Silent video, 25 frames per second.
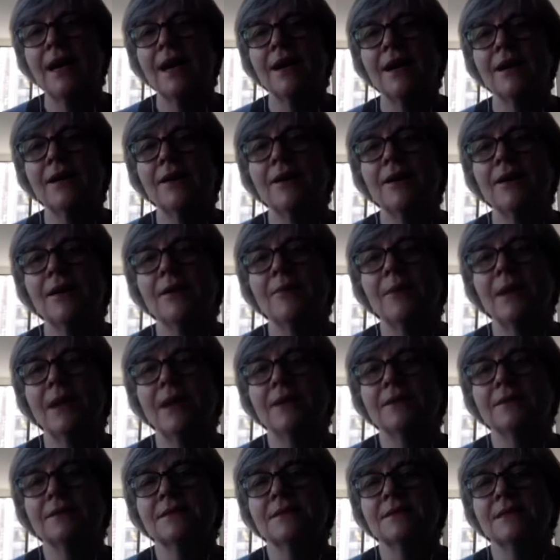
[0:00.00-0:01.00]
uh,
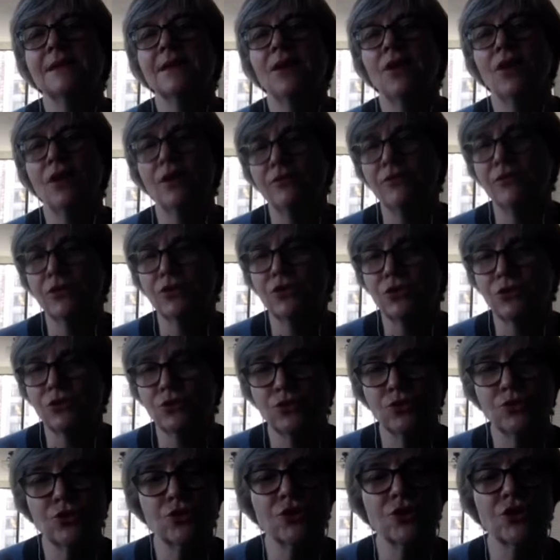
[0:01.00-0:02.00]
about uh, artificial
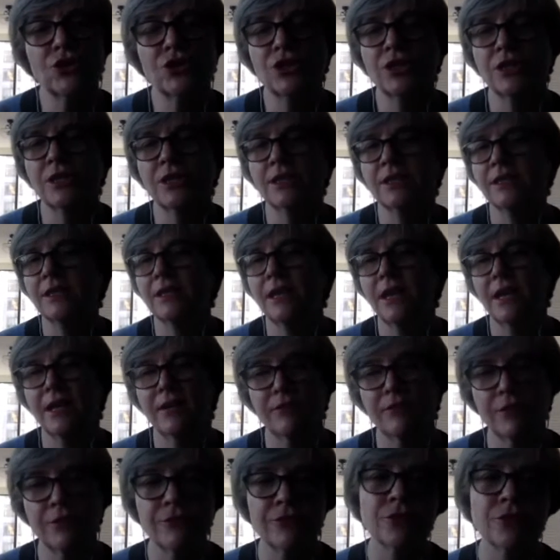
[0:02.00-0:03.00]
nutrition
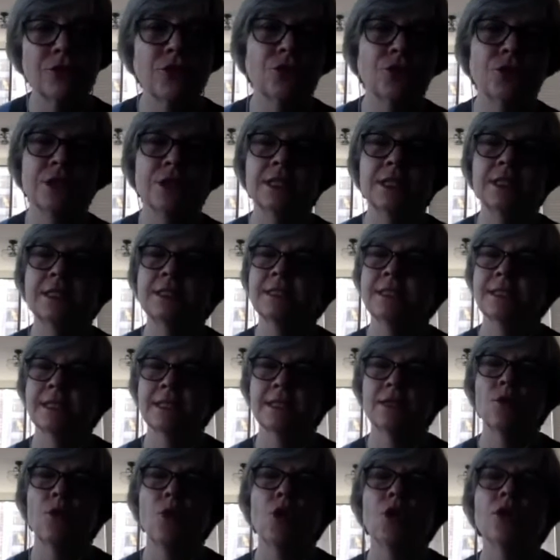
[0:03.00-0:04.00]
and IV fluids
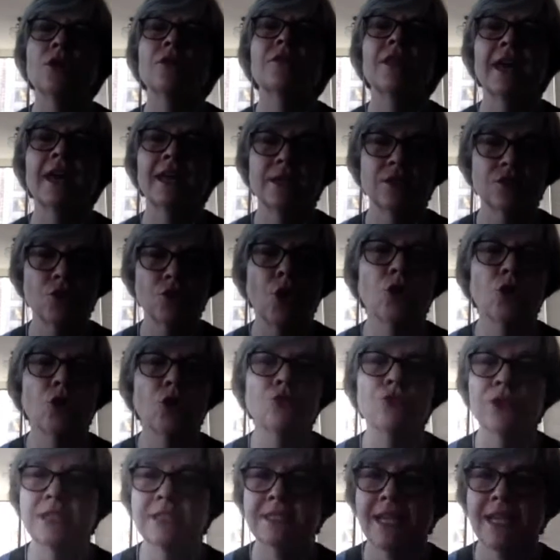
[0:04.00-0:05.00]
and all of that is
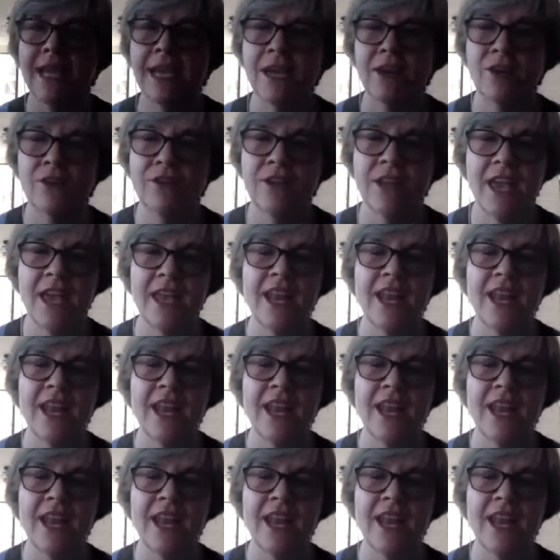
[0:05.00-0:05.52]
all written down.